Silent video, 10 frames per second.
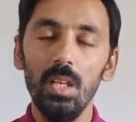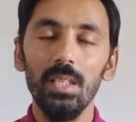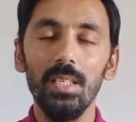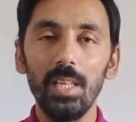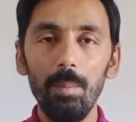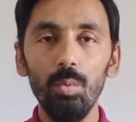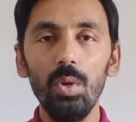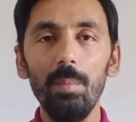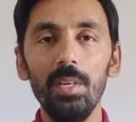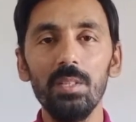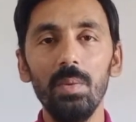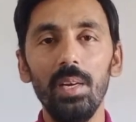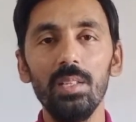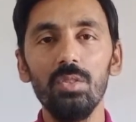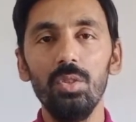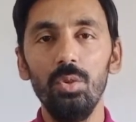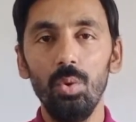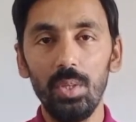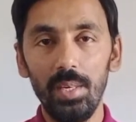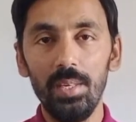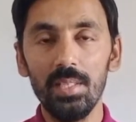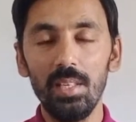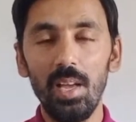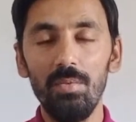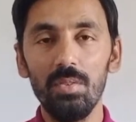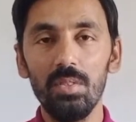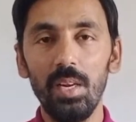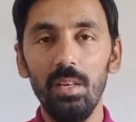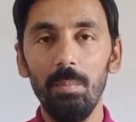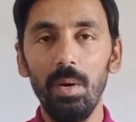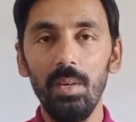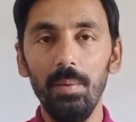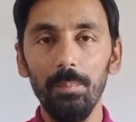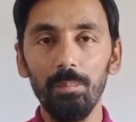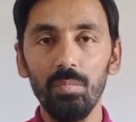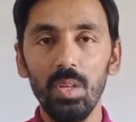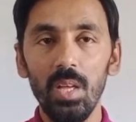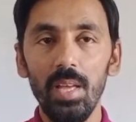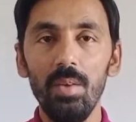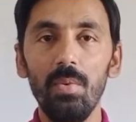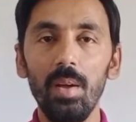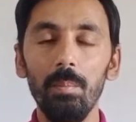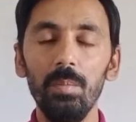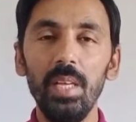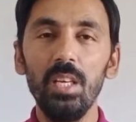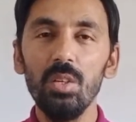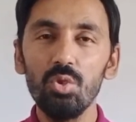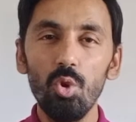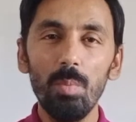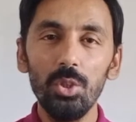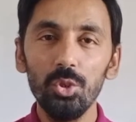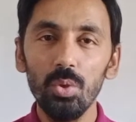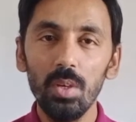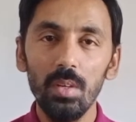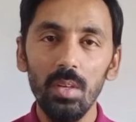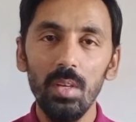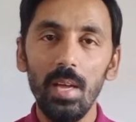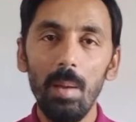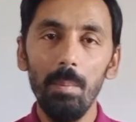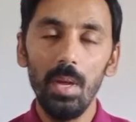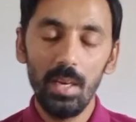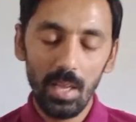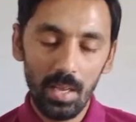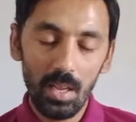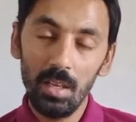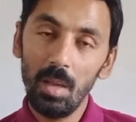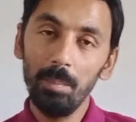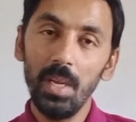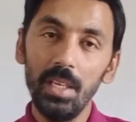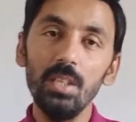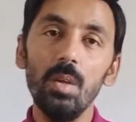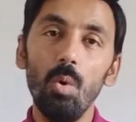The type 2 diabetes mellitus, you know that it is lifestyle dependent. If I'm taking so much sugar and I'm getting